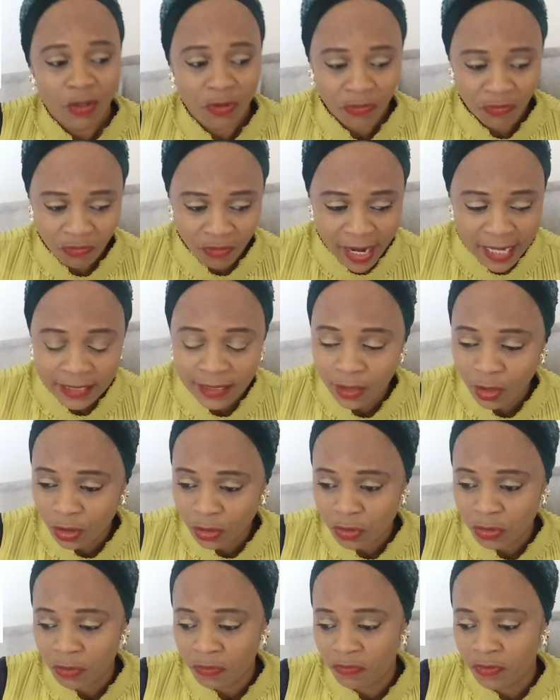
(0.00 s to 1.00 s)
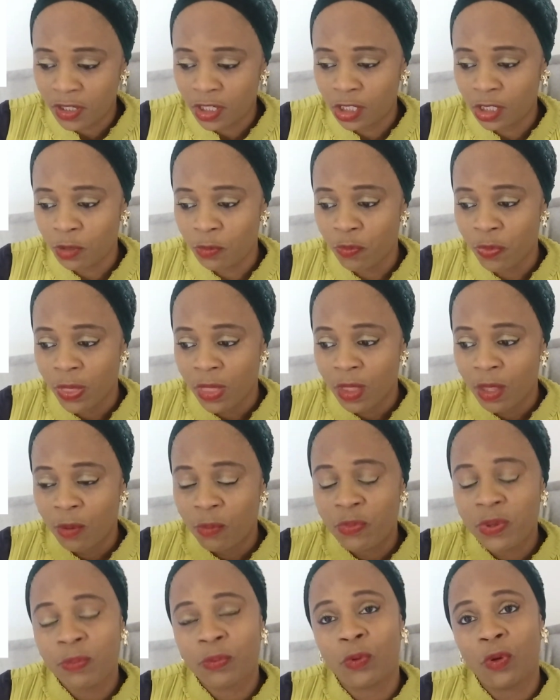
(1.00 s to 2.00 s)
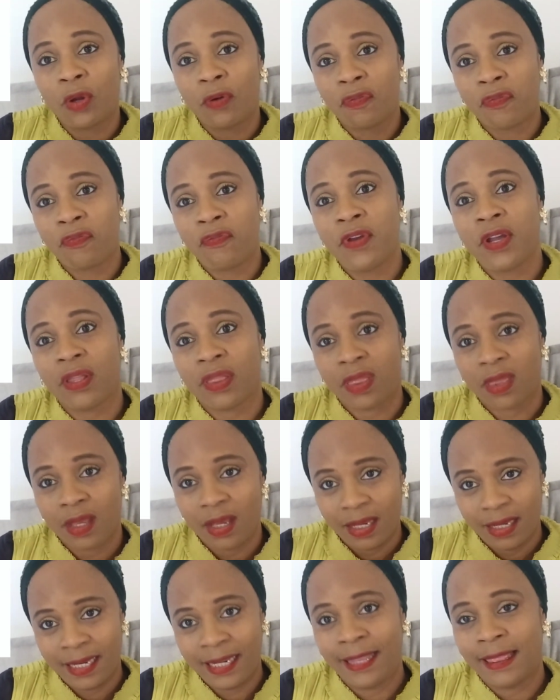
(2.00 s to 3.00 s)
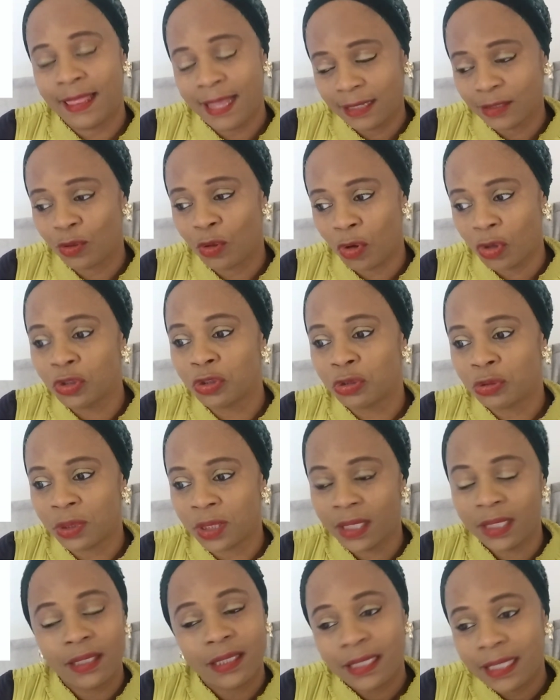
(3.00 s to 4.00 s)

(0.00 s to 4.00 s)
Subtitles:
You find a lot of people of faith in that country.